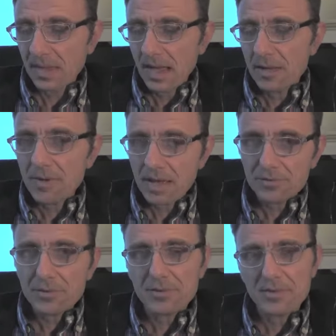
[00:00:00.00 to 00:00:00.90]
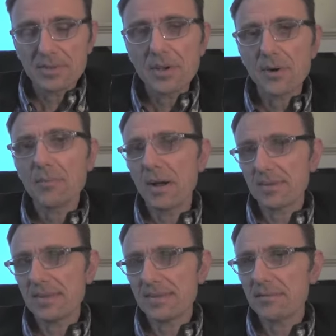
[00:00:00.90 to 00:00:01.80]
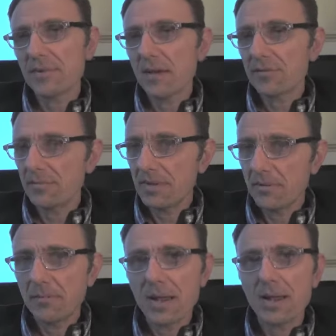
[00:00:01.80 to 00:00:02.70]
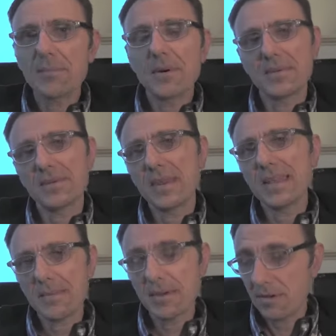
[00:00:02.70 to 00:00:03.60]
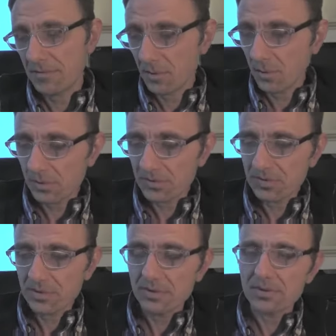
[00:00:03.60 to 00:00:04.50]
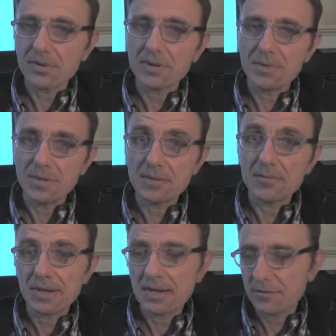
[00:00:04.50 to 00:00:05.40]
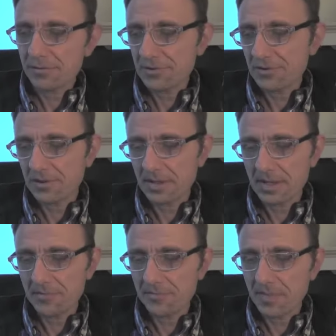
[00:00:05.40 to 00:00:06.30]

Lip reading: And we have to know about this, and we have to be aware about this dynamic of the course so that we can run it efficiently.